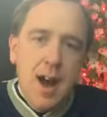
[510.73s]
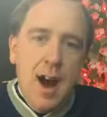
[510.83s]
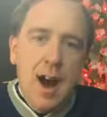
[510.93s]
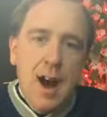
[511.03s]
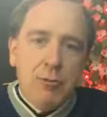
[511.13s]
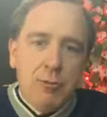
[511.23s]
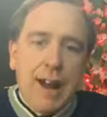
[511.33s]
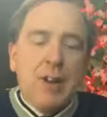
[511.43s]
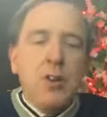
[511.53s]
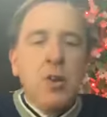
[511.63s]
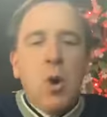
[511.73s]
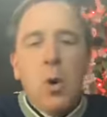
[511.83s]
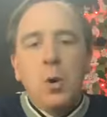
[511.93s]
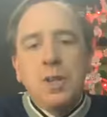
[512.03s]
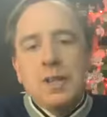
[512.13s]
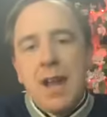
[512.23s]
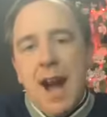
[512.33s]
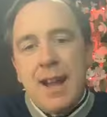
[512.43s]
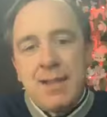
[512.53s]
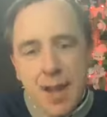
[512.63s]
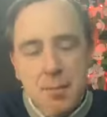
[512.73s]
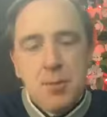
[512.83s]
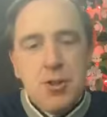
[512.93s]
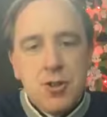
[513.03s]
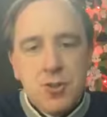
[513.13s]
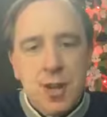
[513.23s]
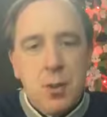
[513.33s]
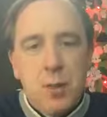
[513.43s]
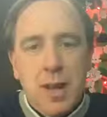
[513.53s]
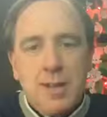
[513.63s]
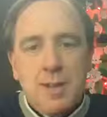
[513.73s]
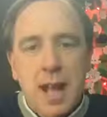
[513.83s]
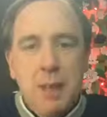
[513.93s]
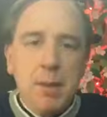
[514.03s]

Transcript: Uh, record coldest high temperatures on Wednesday,